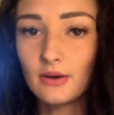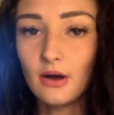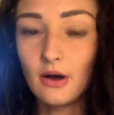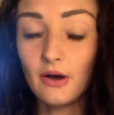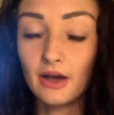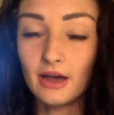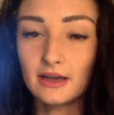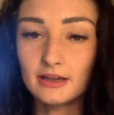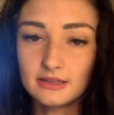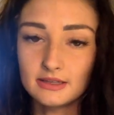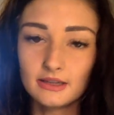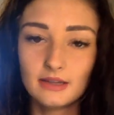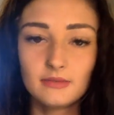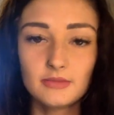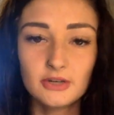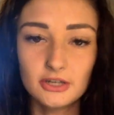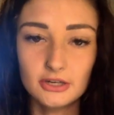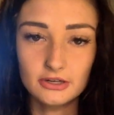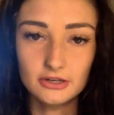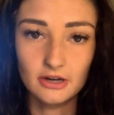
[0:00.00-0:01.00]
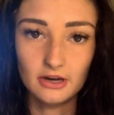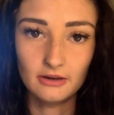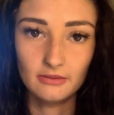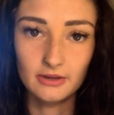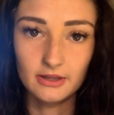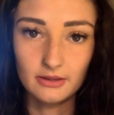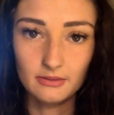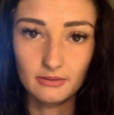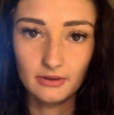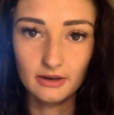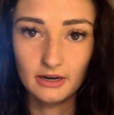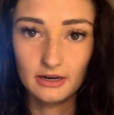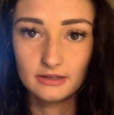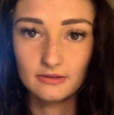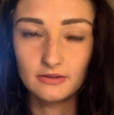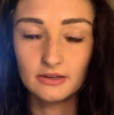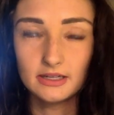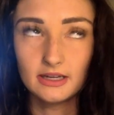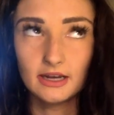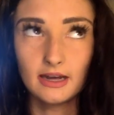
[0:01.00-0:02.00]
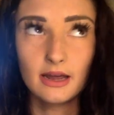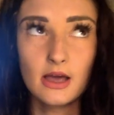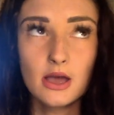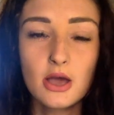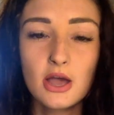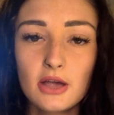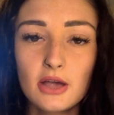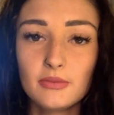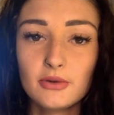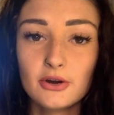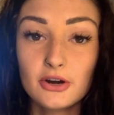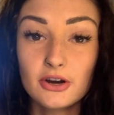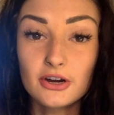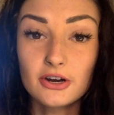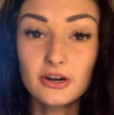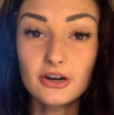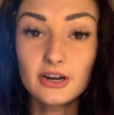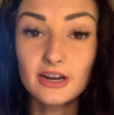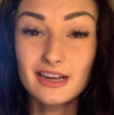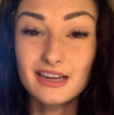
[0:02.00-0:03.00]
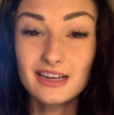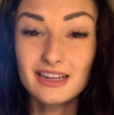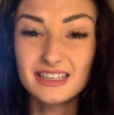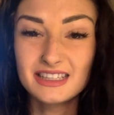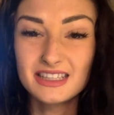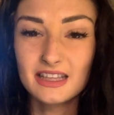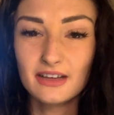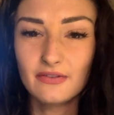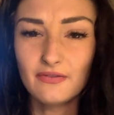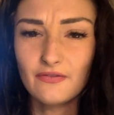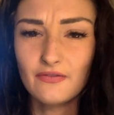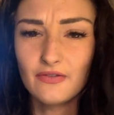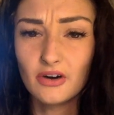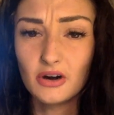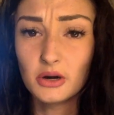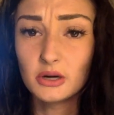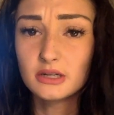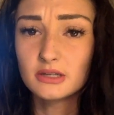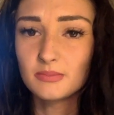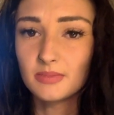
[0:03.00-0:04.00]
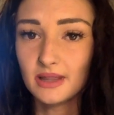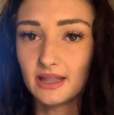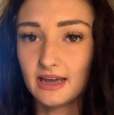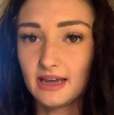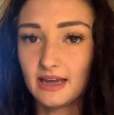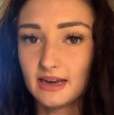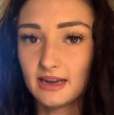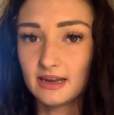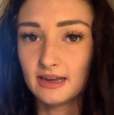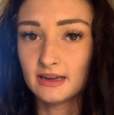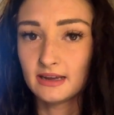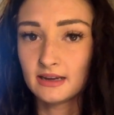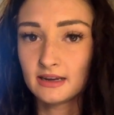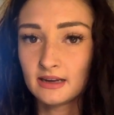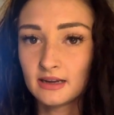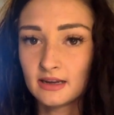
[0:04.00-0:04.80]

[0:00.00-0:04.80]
okay, so let me just talk about the planets for a second. Mercury is the first planet,